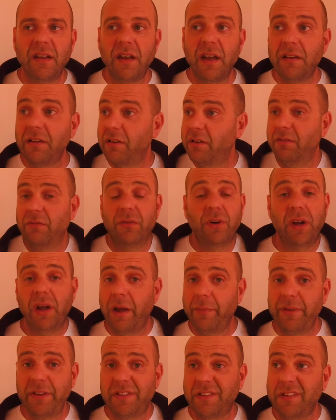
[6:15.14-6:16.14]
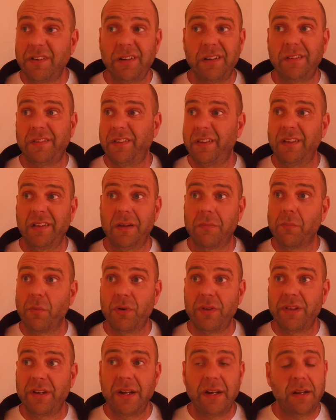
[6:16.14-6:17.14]
I mean, seriously, like
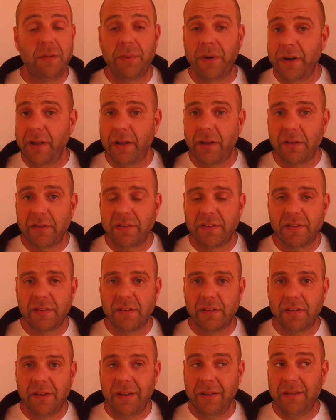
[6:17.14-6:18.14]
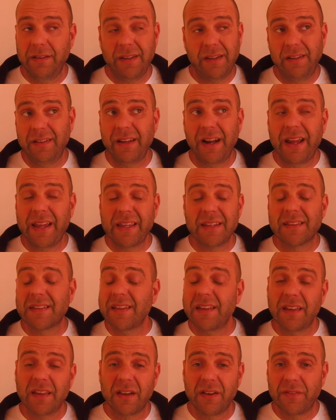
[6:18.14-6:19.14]
more than anybody else that I can
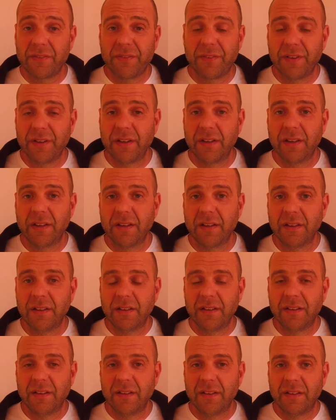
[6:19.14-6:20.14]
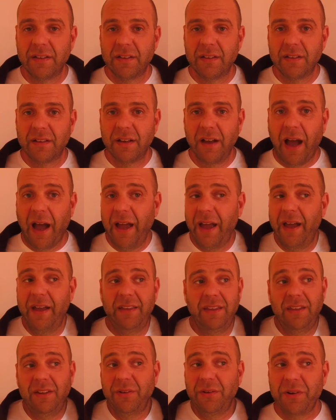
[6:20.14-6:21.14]
think of. I
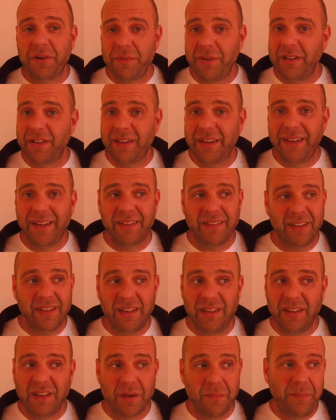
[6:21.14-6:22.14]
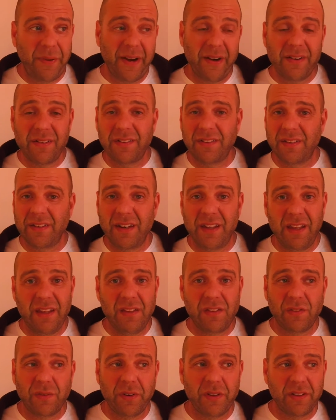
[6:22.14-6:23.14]
you know what I mean? Like the comparison to
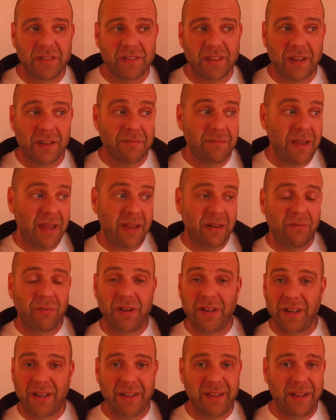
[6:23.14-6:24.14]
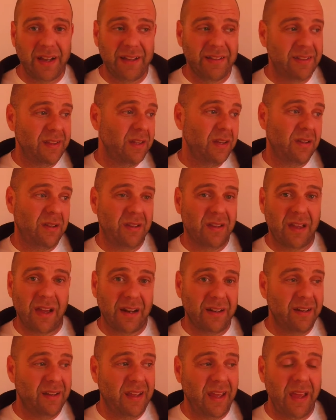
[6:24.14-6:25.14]
Israel, it's like, man, I think
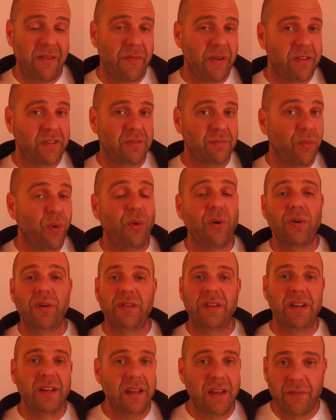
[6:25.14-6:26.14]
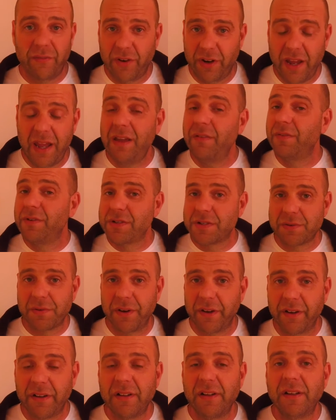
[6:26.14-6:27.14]
God gave us more than he ever gave
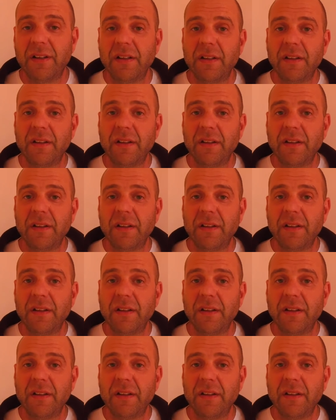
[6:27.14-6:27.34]
Israel.